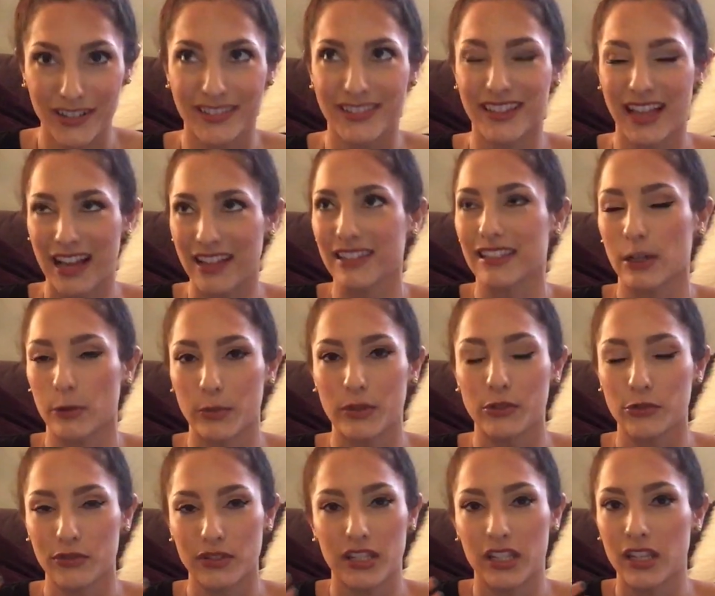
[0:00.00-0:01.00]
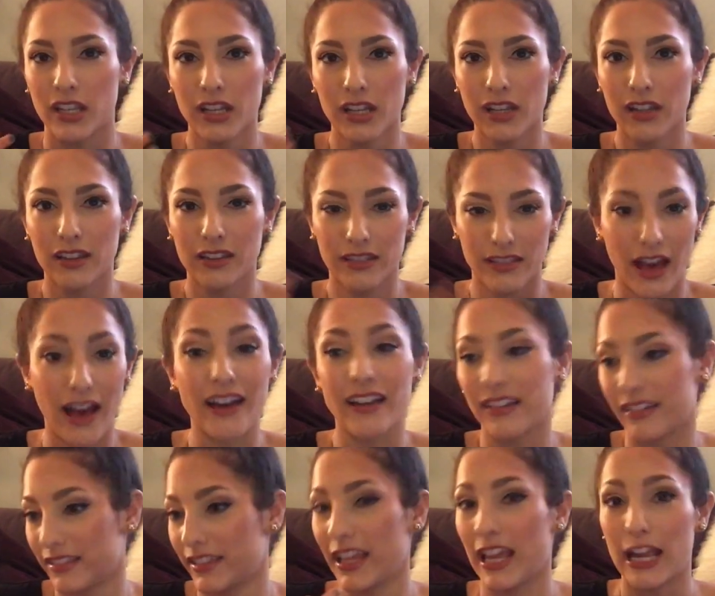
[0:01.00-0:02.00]
Because that's like when you see that
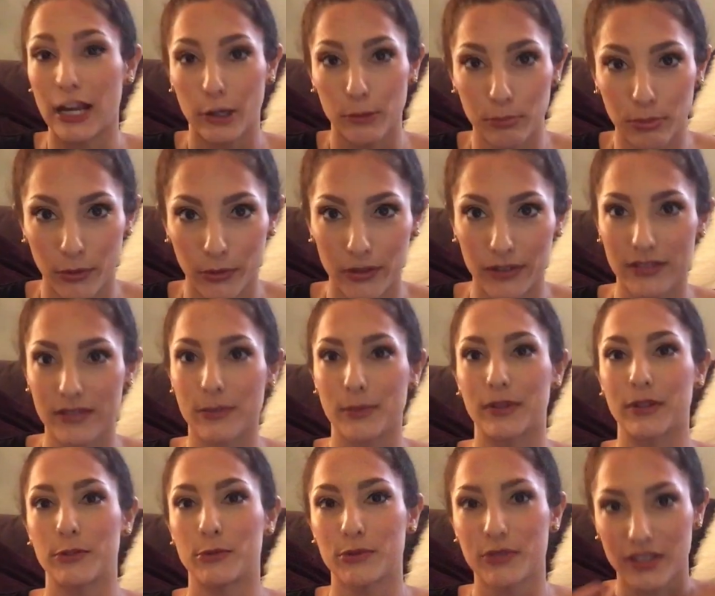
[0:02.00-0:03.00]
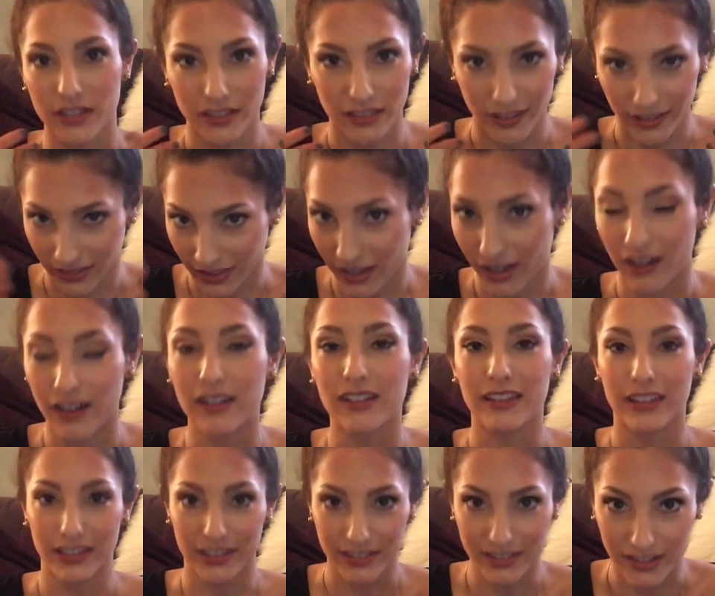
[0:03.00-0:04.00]
in the airports, when you see like the
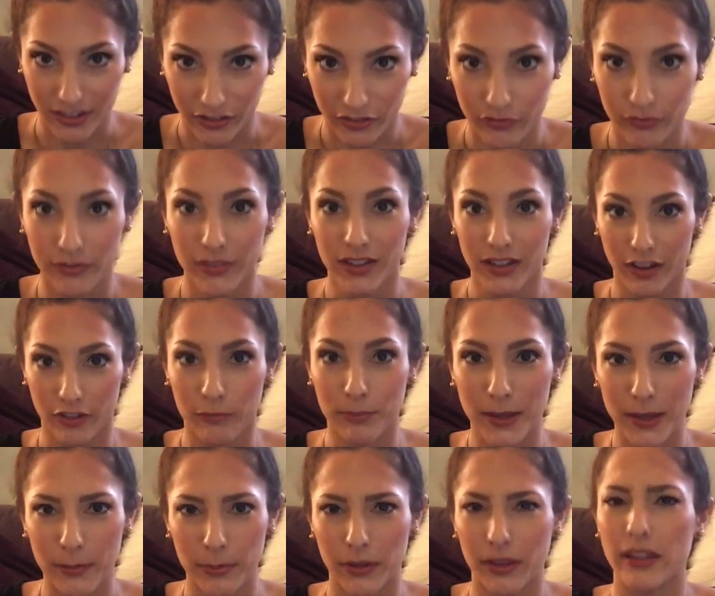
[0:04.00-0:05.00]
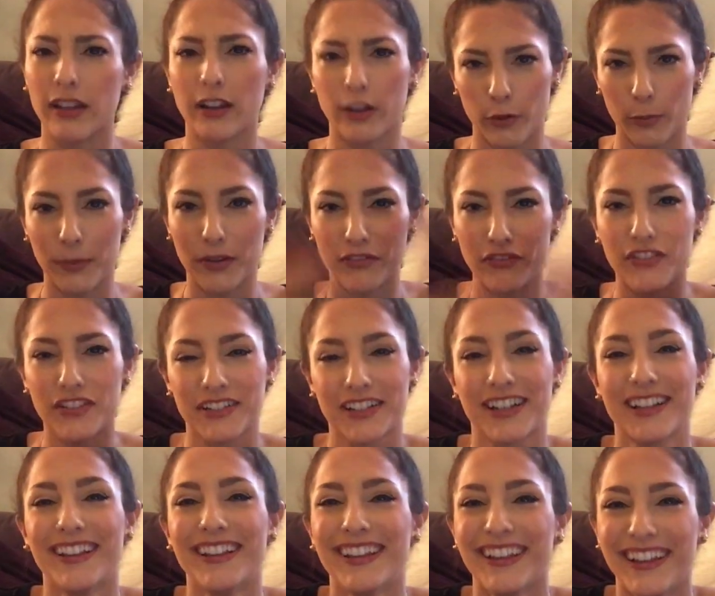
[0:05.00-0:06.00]
ugliest of people. And I don't mean
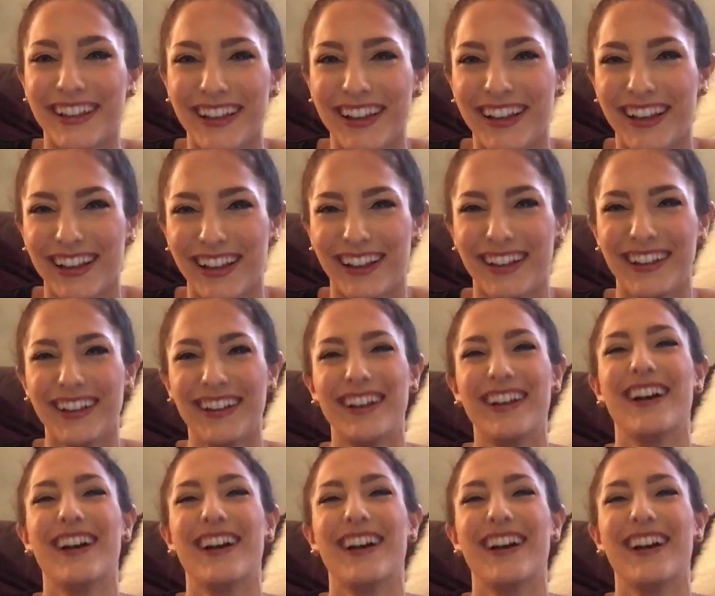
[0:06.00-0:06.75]
physically.